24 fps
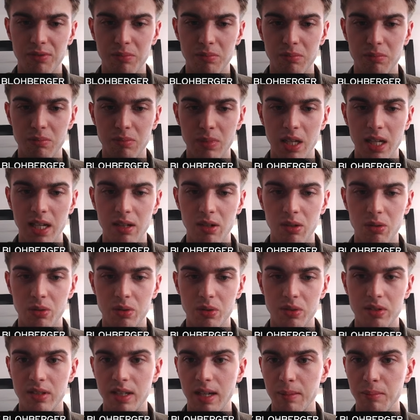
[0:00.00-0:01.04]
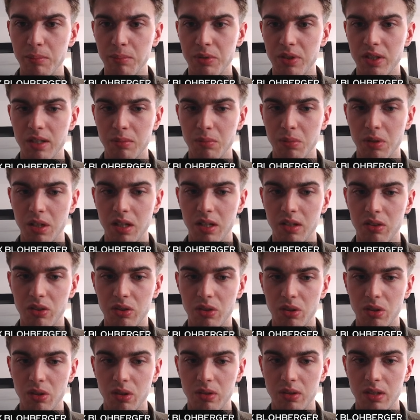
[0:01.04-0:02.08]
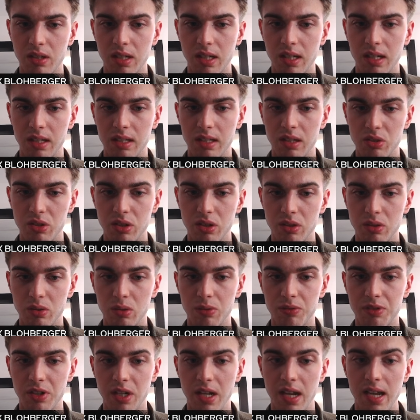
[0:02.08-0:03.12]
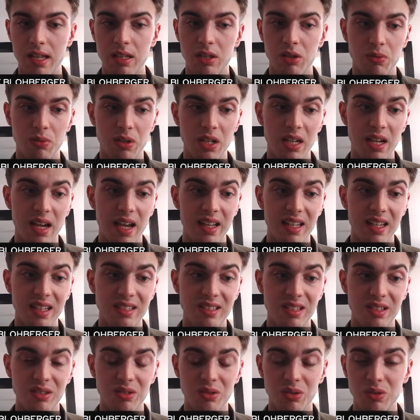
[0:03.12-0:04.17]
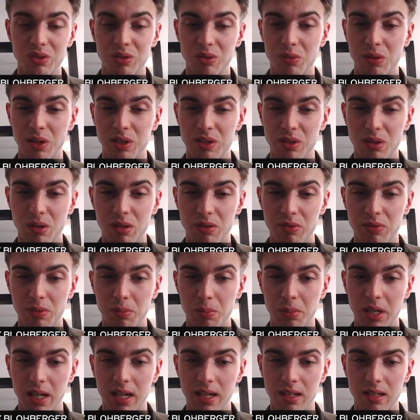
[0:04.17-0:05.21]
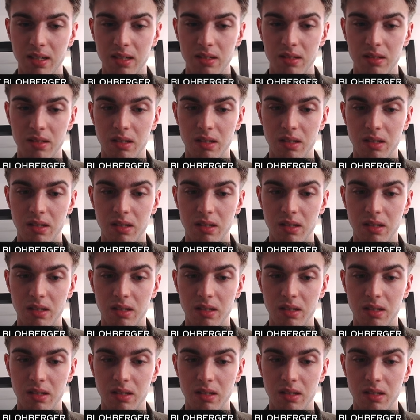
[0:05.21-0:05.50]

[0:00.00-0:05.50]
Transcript: may look tempting, but I thought that I can just go for a3. I guess it is also quite solid for black.